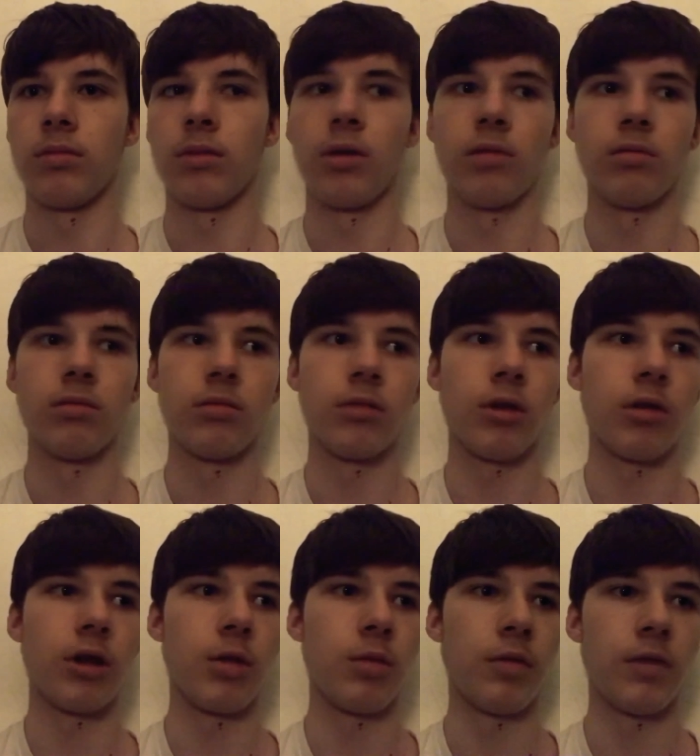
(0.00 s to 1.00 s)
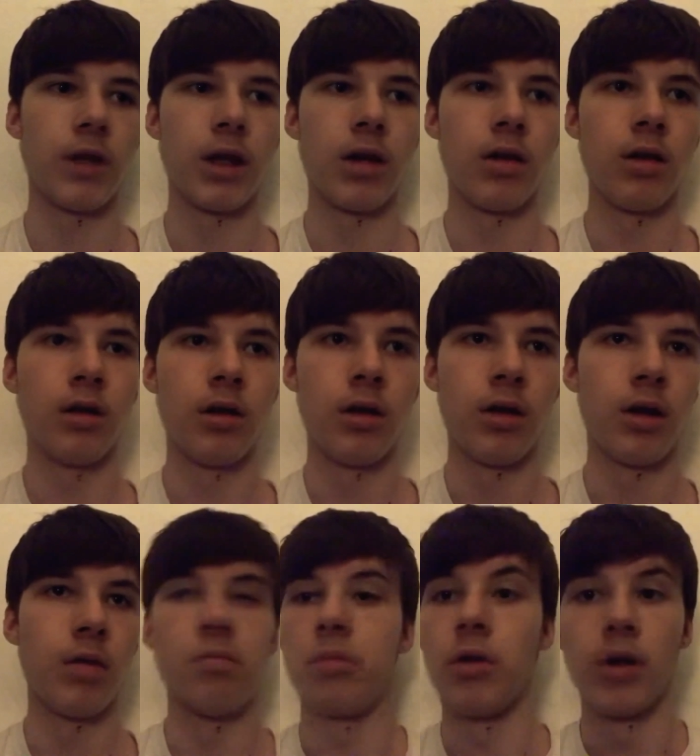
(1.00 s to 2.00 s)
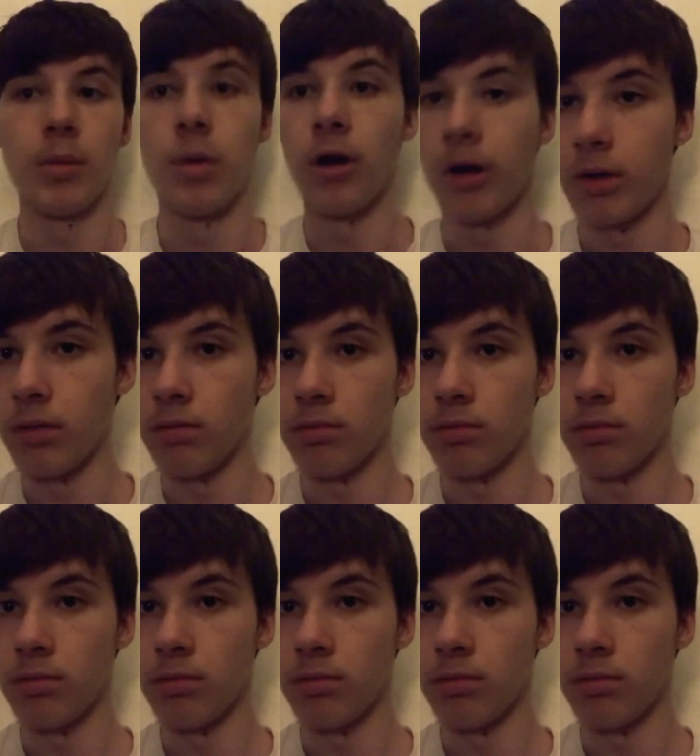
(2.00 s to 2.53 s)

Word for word: Don't don't kill me for that. And PewDiePie,